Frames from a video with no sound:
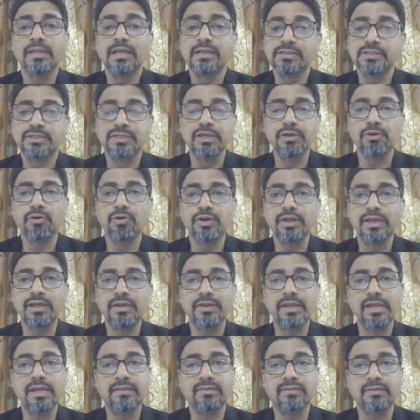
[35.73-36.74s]
0
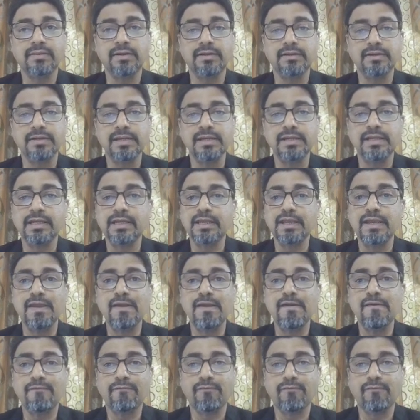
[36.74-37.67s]
degree, 30 degree,